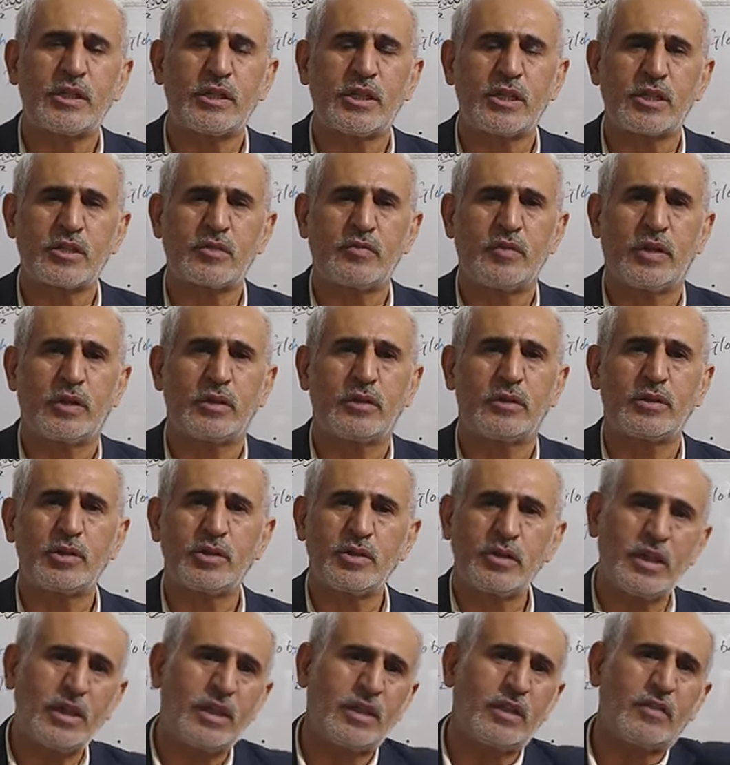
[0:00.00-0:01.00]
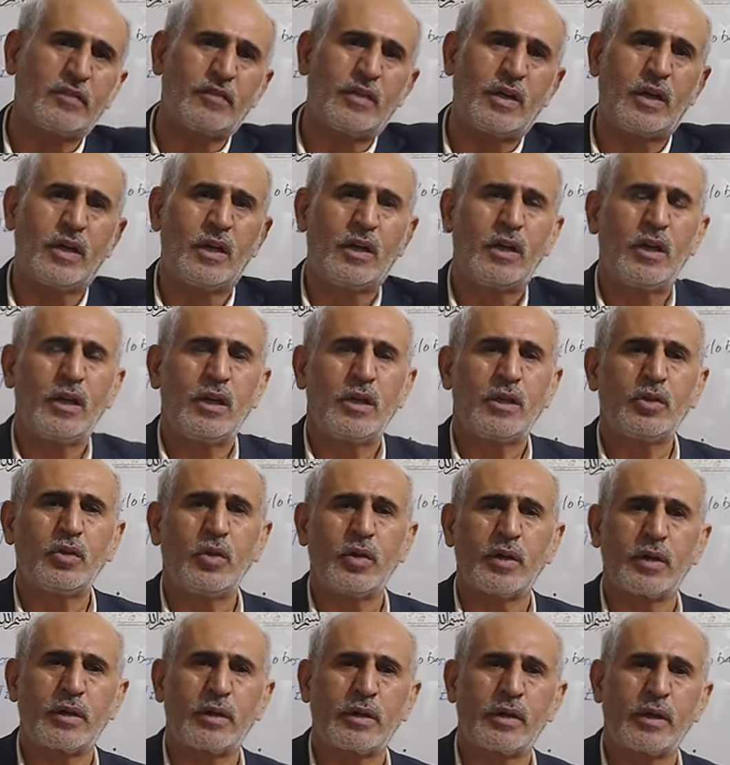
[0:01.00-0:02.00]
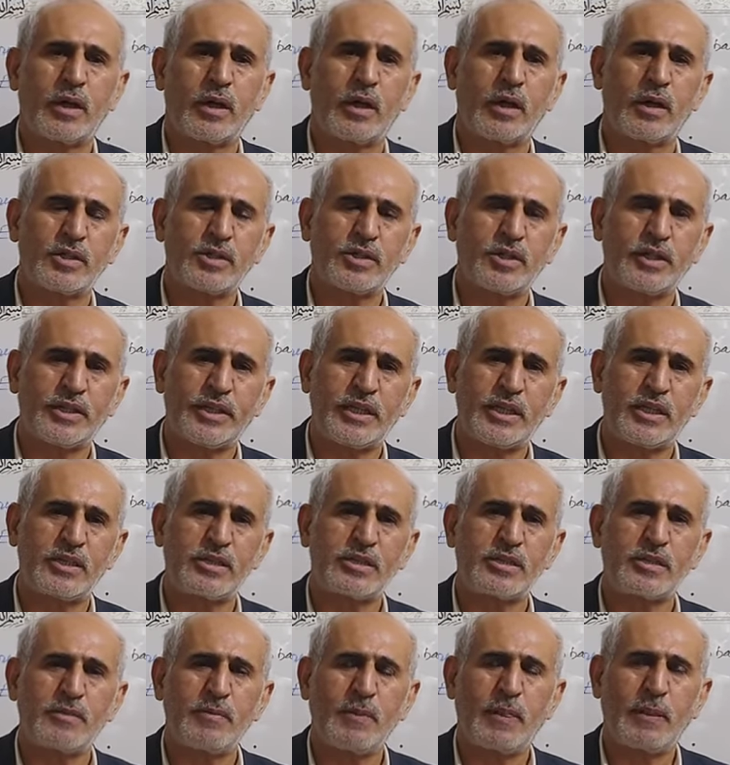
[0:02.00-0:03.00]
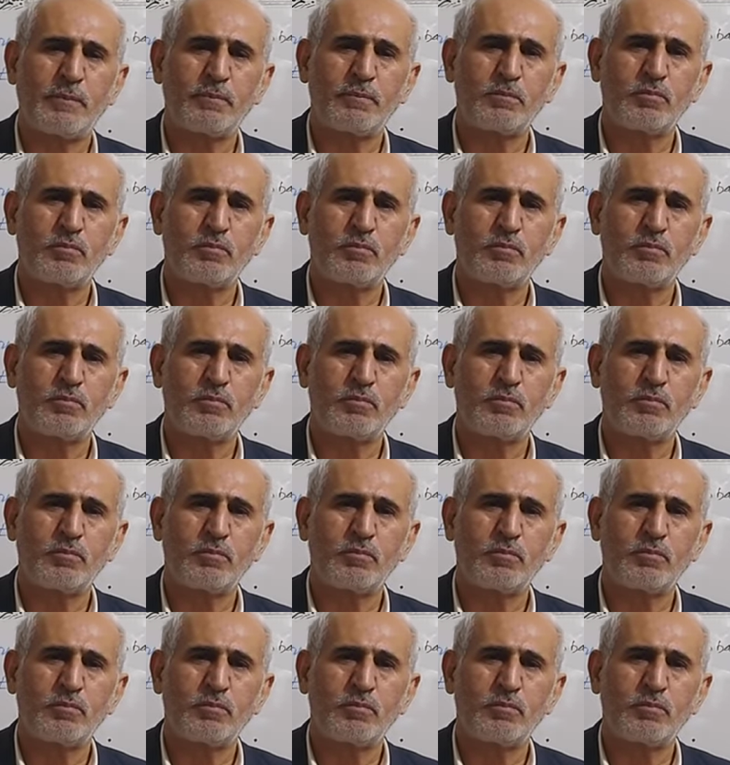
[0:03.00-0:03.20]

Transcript: in this one. See your cities.